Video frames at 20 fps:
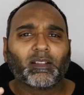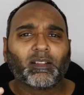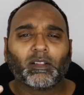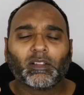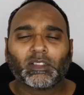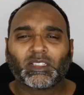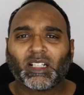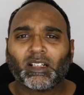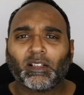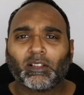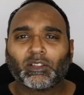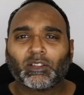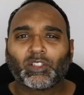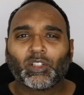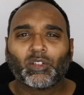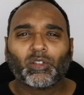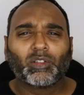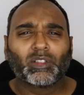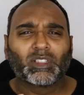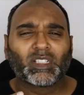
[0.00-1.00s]

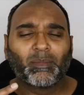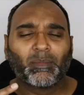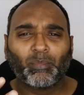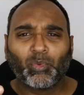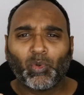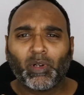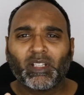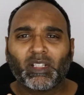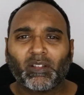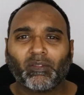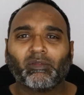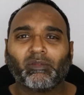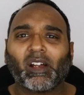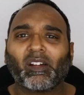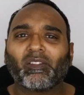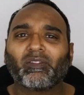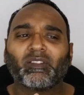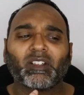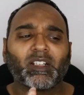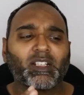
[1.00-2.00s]
So some points of
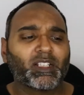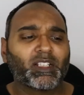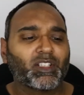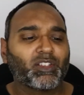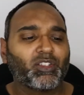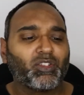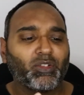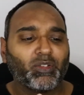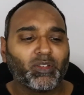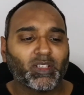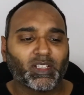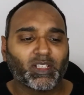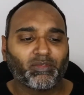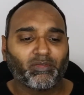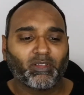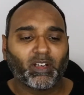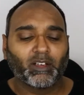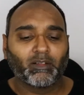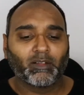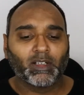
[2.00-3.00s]
reference to this
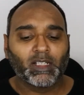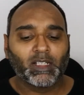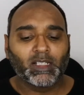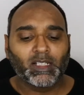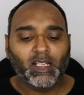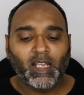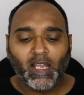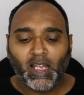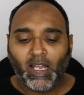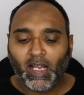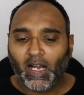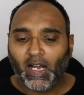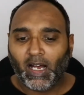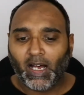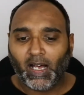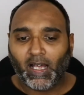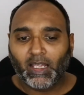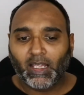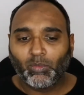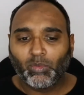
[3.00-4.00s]
fragrance.
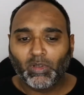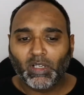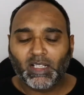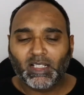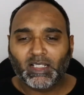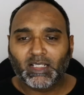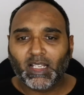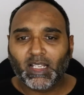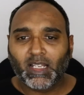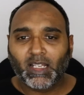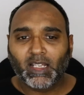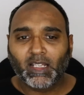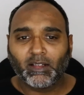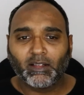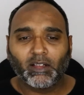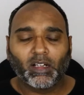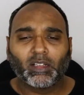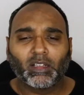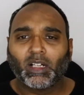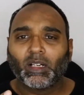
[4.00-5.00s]
I wouldn't say,
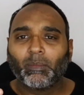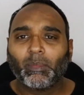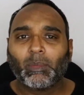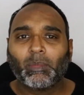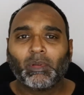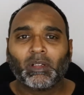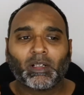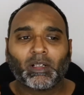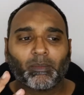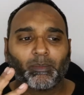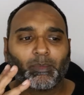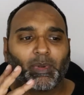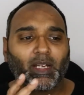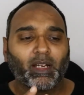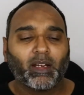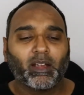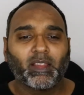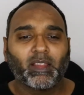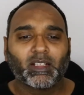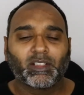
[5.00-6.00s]
a lot of people
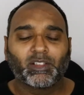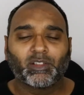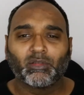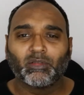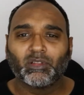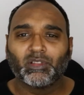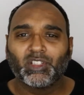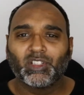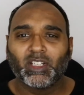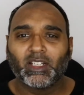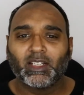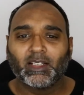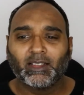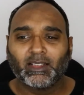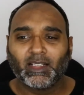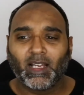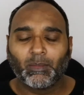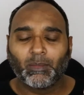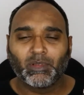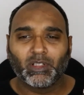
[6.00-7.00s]
compare this to Gucci
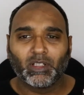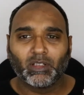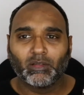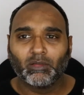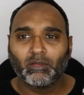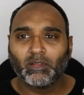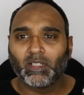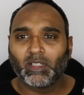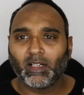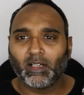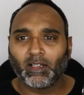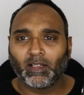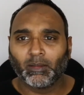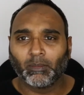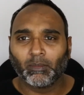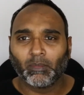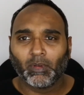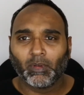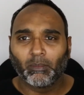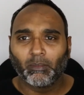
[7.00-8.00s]
Guilty Absolute.
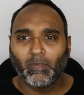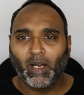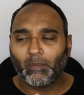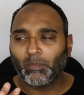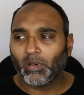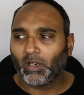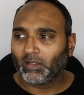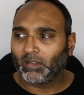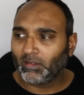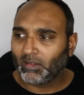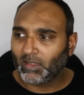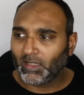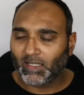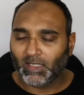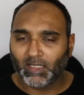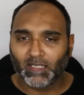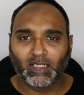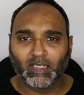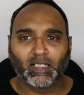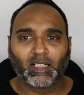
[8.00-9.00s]
My bottle
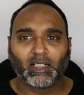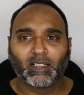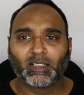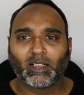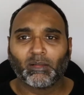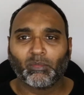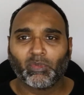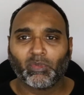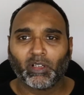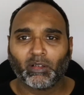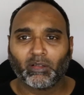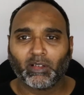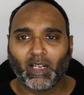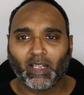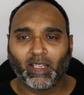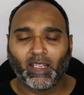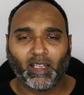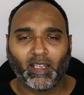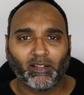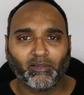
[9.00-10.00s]
is somewhere where I
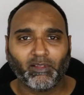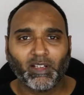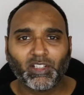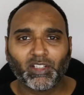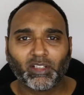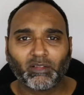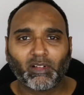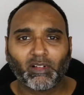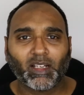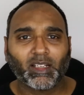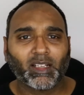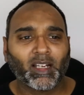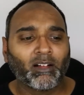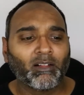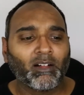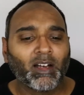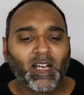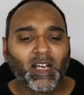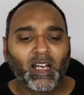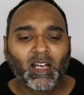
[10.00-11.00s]
can't reach it right
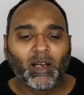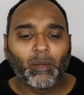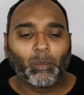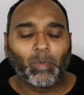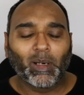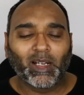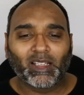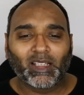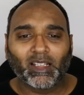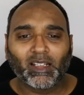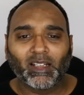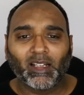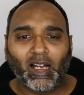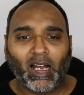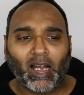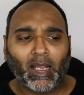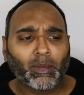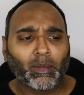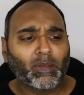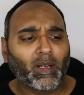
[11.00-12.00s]
now, but
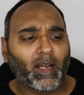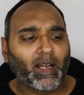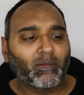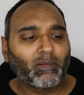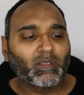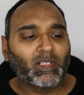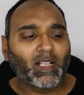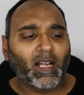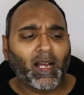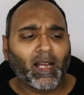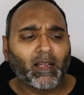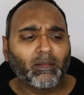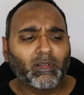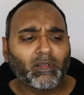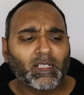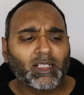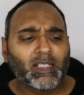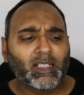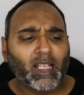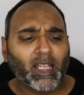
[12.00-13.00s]
I
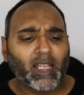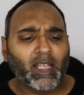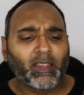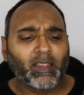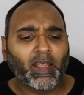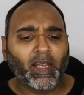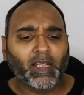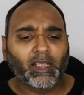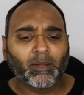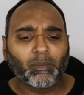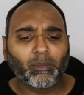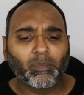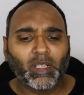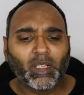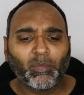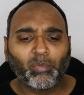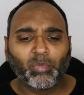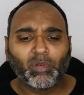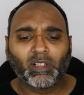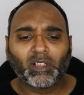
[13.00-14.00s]
would say that
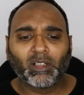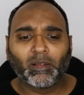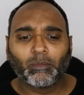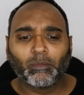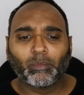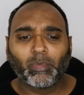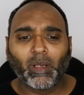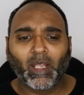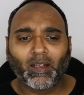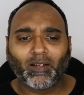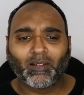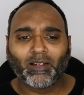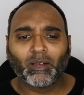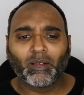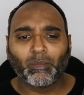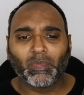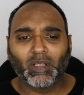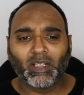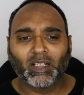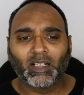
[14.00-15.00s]
people compare
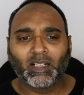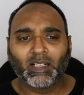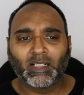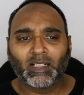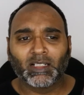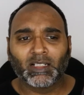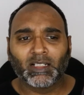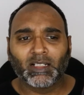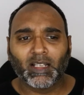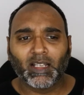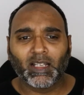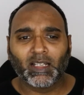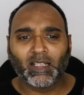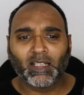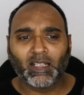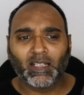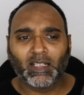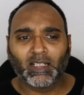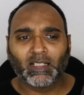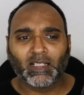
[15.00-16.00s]
it because it
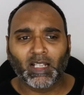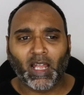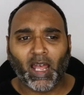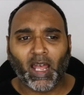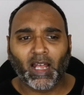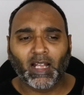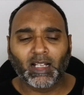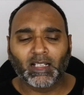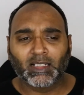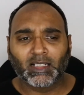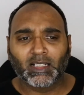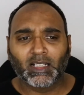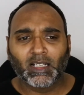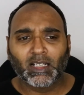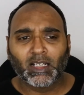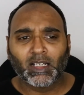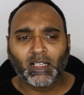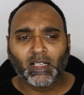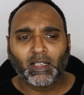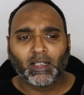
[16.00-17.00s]
is as
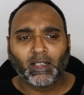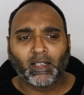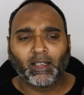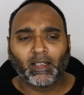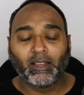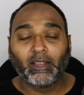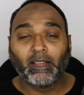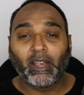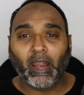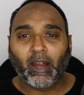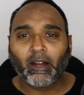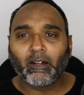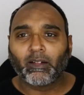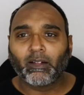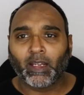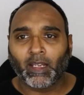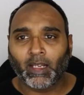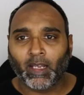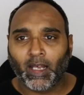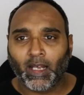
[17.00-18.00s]

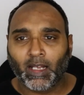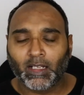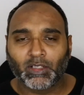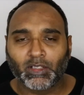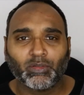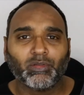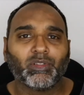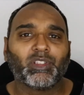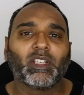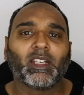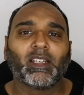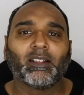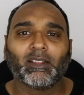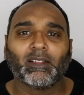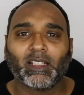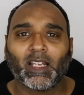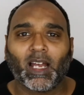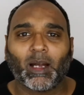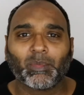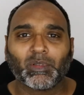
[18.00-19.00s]
daring as Gucci
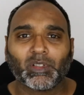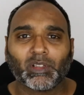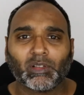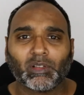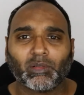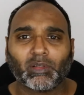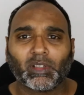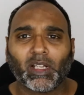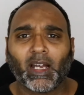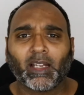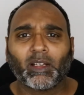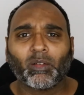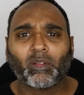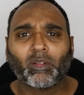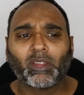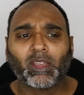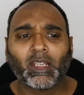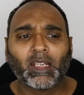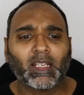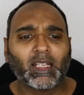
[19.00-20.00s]
Guilty Absolute. I
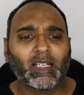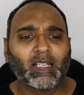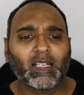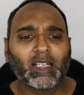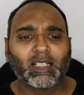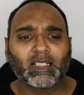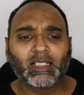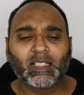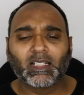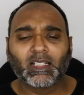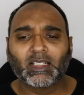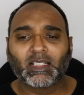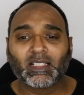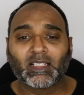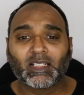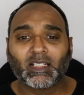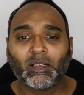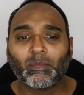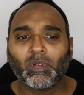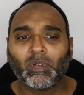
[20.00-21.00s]
don't think it is
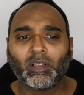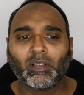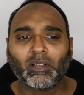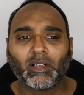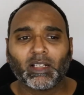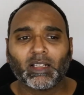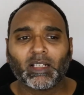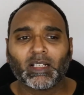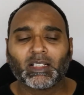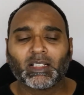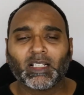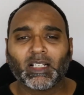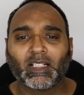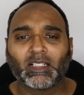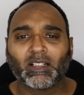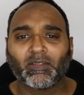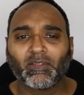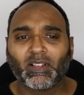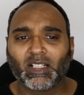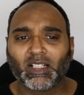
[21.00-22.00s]
similar in the
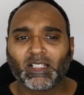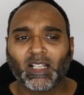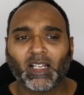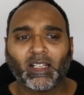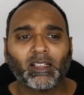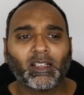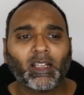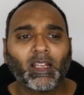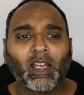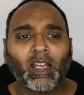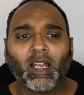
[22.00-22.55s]
sense of the scent.